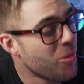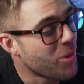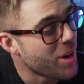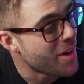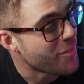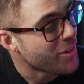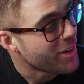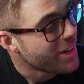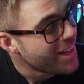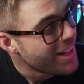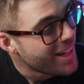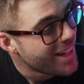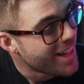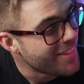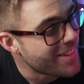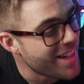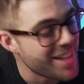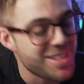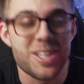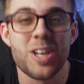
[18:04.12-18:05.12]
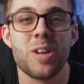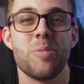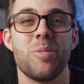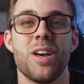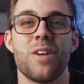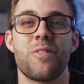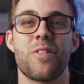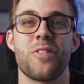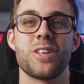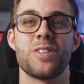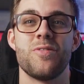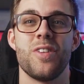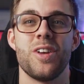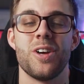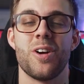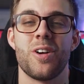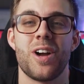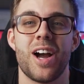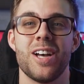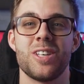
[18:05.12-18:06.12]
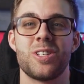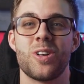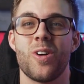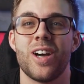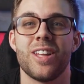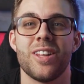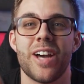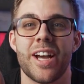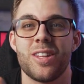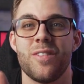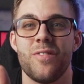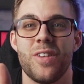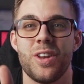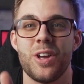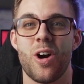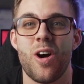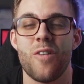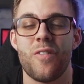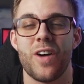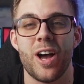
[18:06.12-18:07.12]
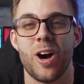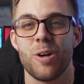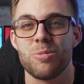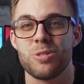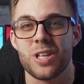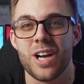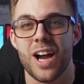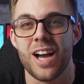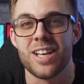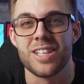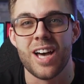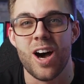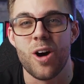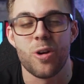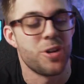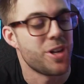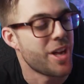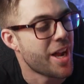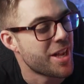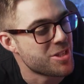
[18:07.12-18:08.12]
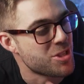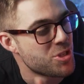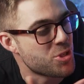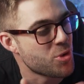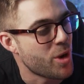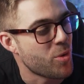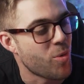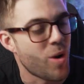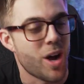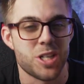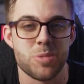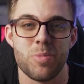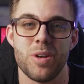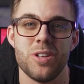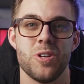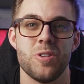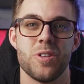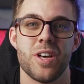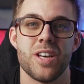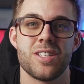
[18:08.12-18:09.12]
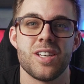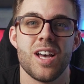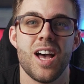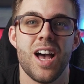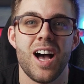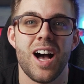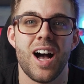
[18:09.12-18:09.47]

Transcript: whatever. That's going to be it for this video, guys. Go ahead and like the video if I helped you guys out or you guys enjoyed watching me do this.